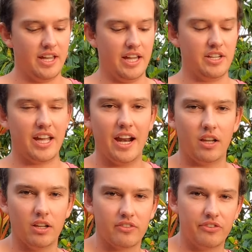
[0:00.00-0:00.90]
and you kind
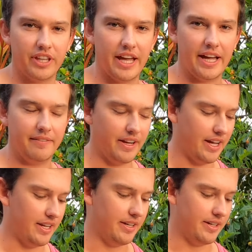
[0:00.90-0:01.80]
of look for that,
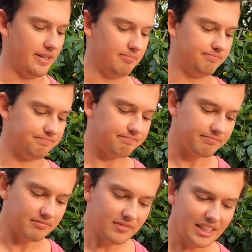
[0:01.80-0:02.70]
and
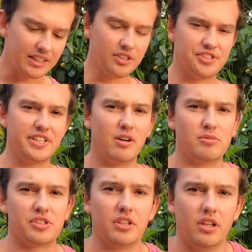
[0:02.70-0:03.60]
you'll see it
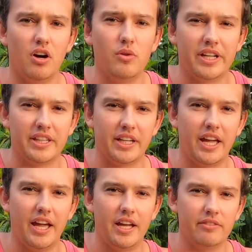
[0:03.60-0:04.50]
almost glowing in the
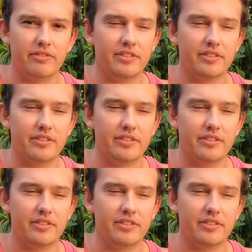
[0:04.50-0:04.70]
cave.